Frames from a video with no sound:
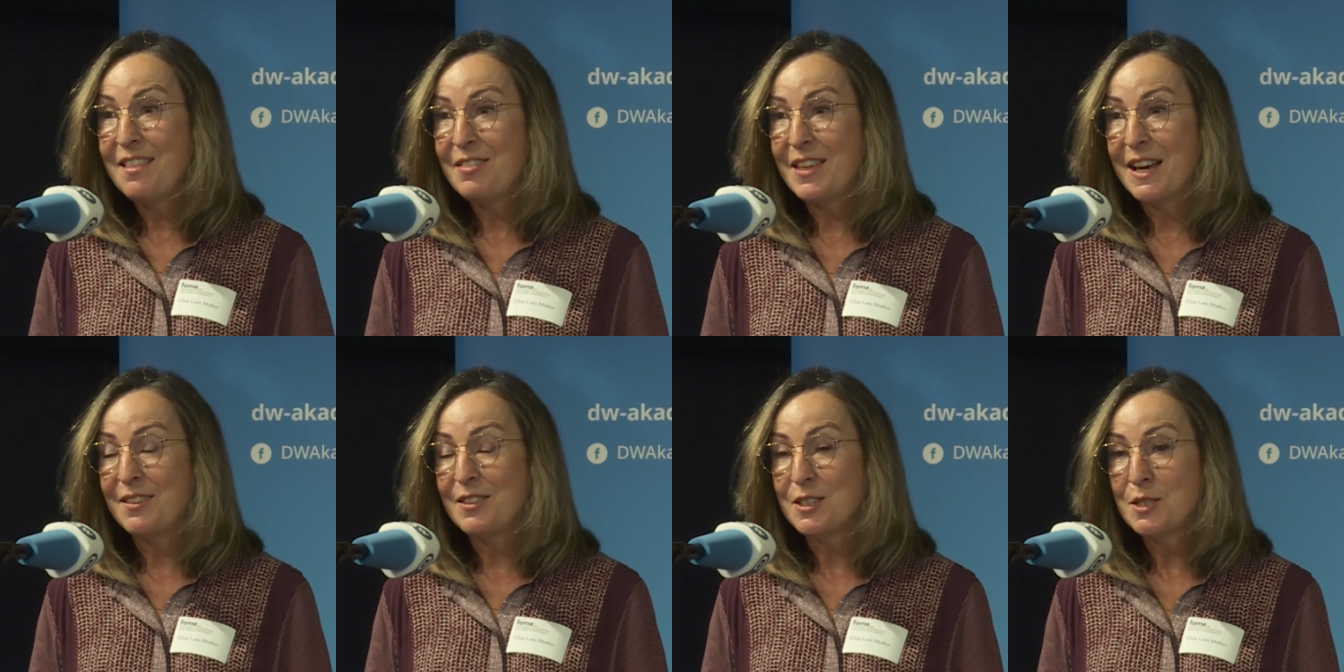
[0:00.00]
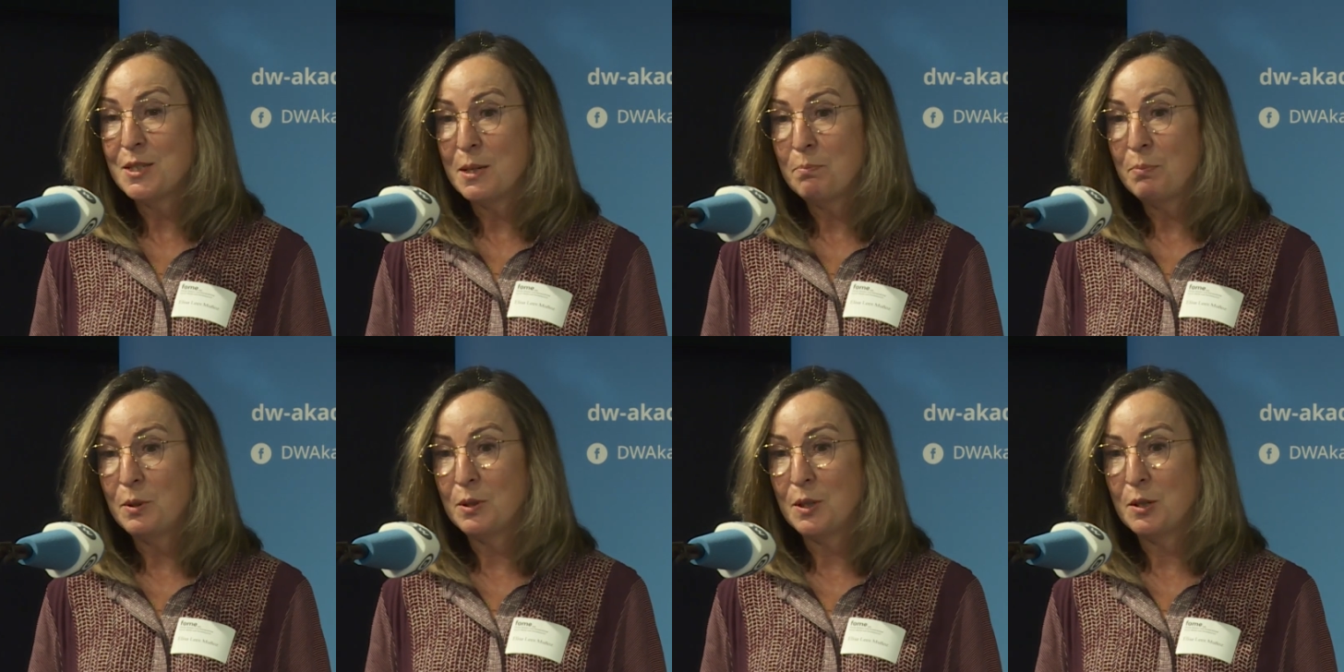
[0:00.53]
that the
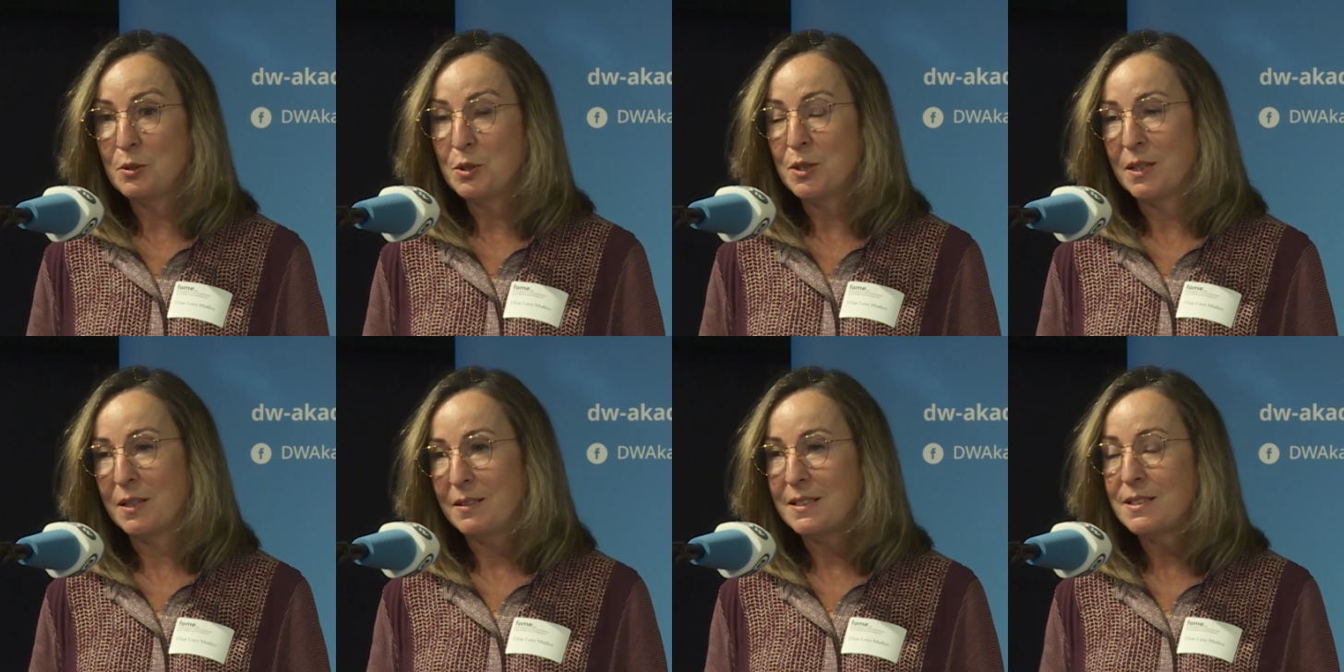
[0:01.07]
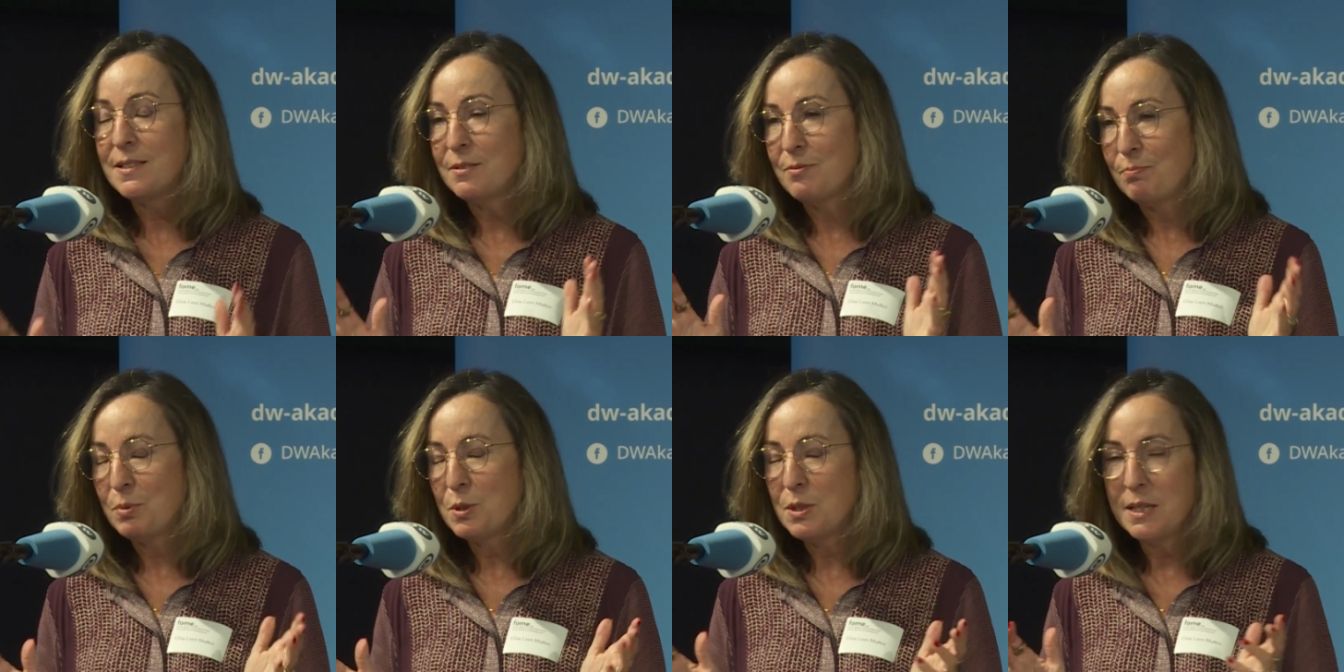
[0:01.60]
simple notion, it's
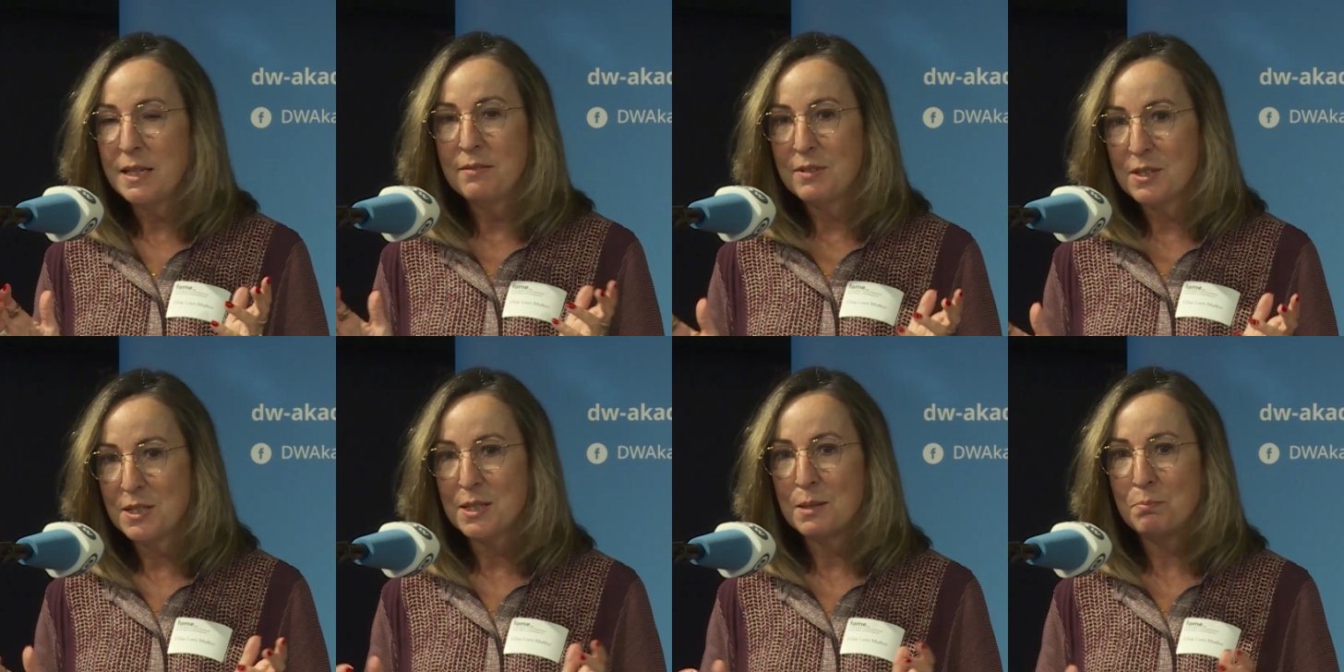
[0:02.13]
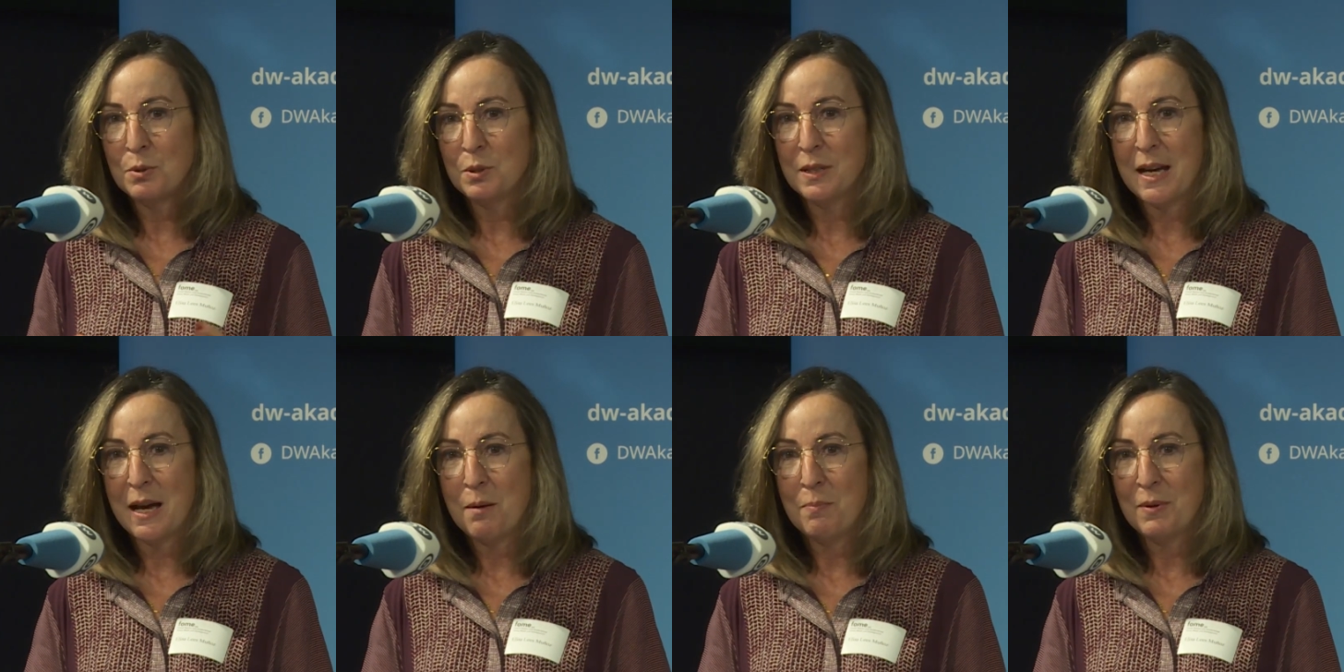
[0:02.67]
perceived as simple
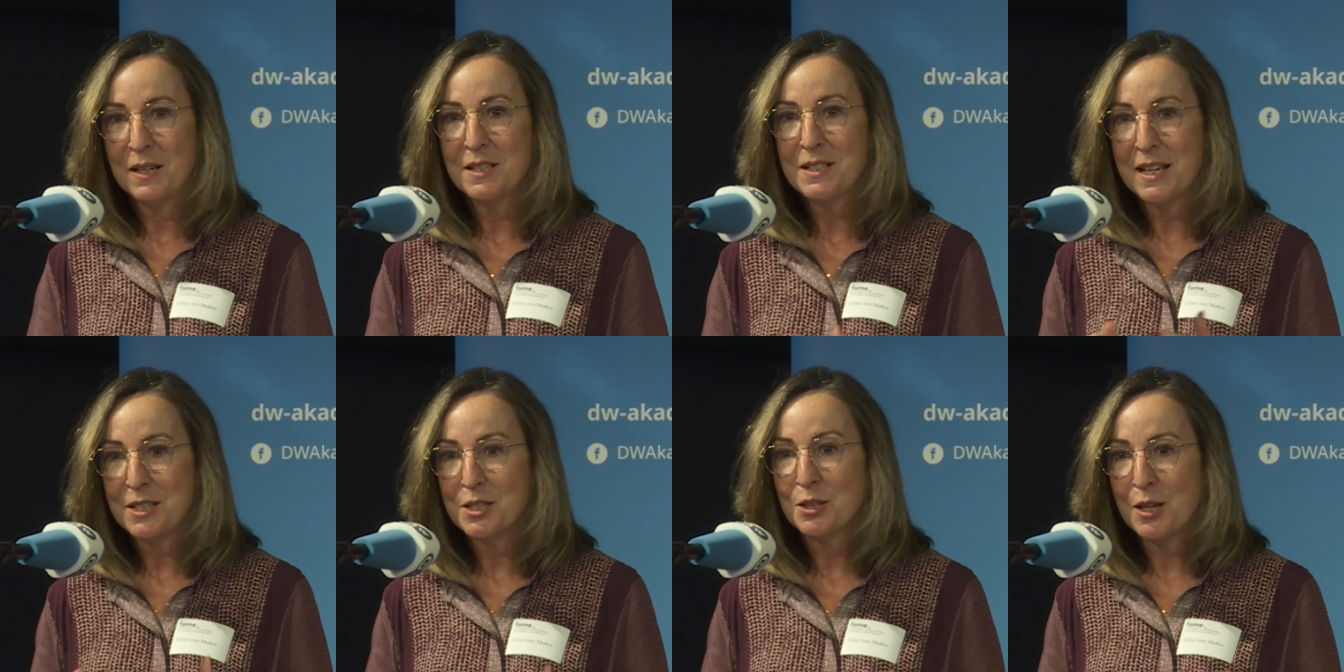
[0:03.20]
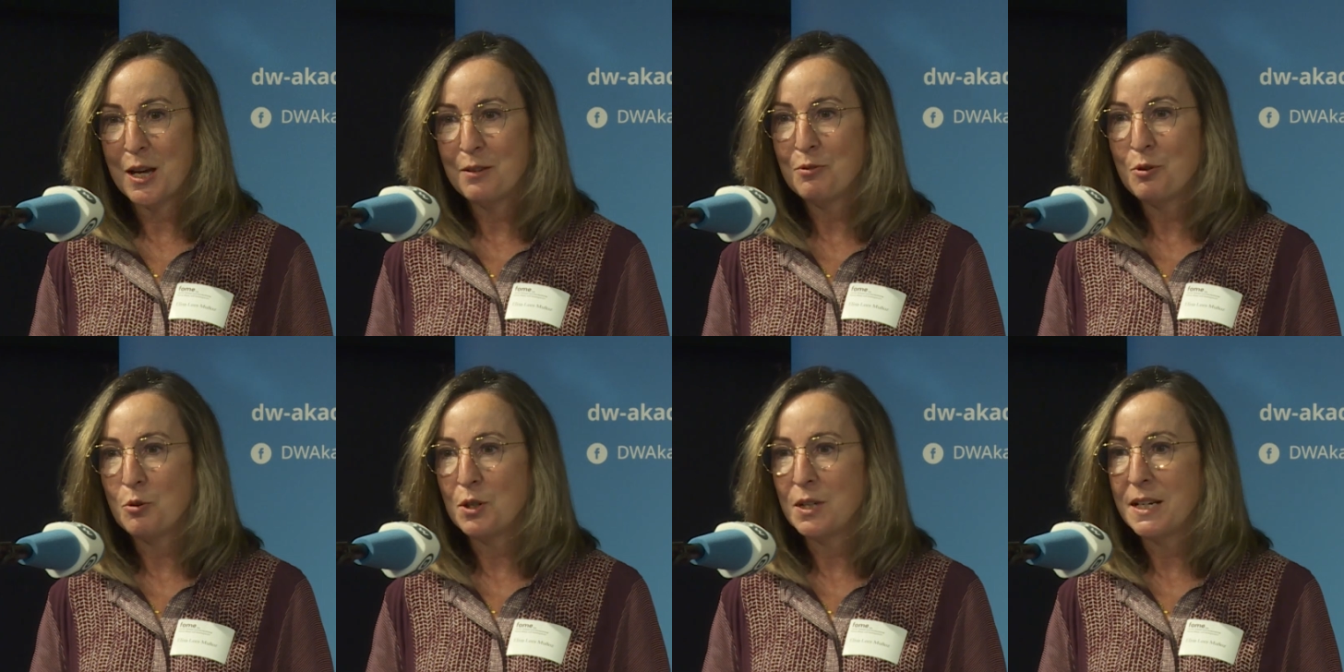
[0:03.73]
now, but it takes a lot of
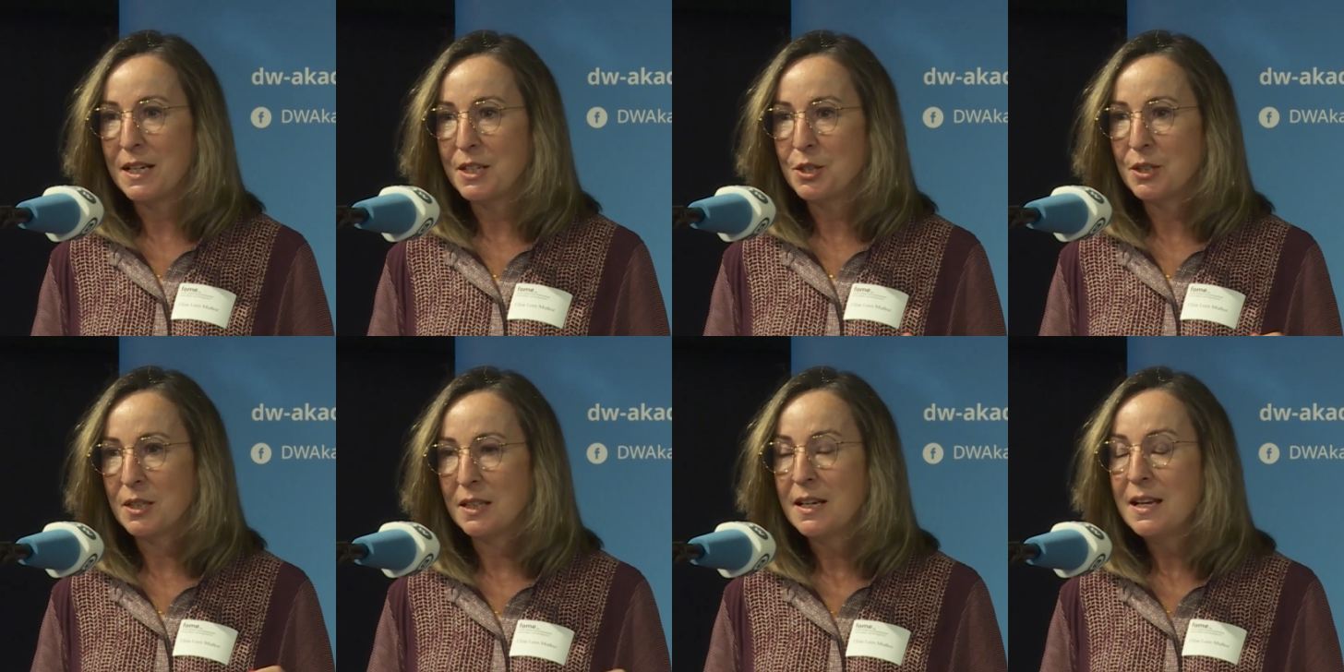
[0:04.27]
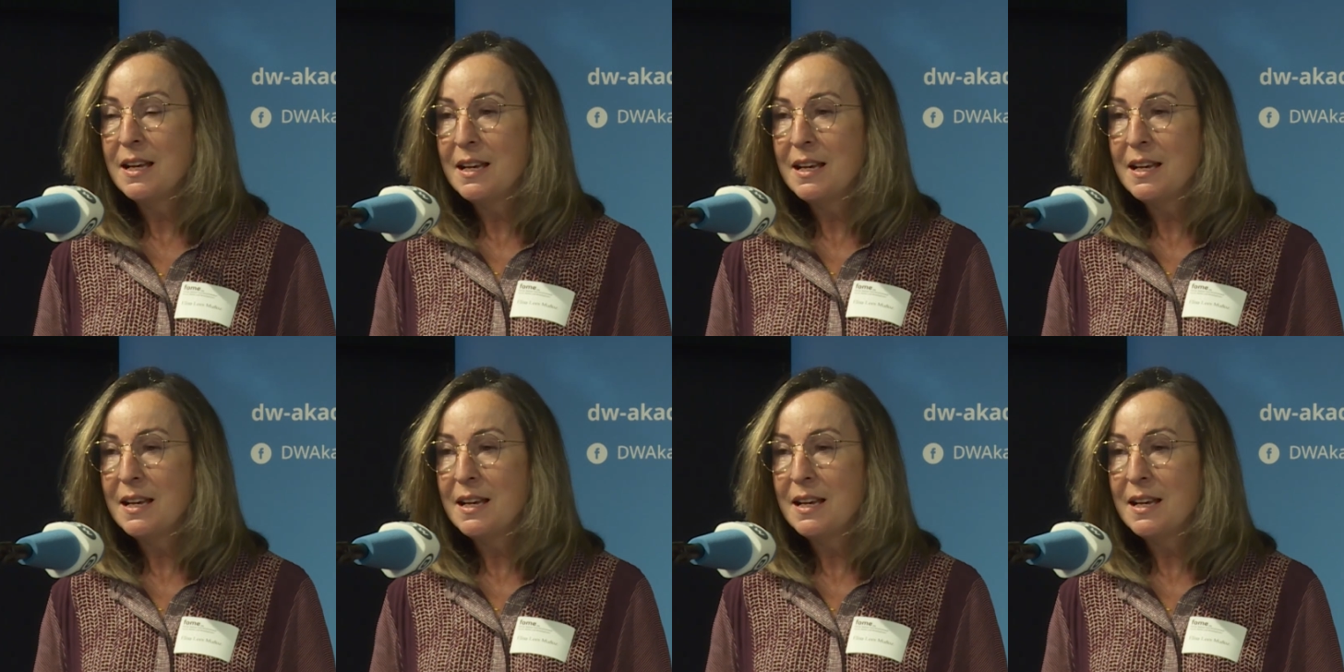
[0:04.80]
coordination,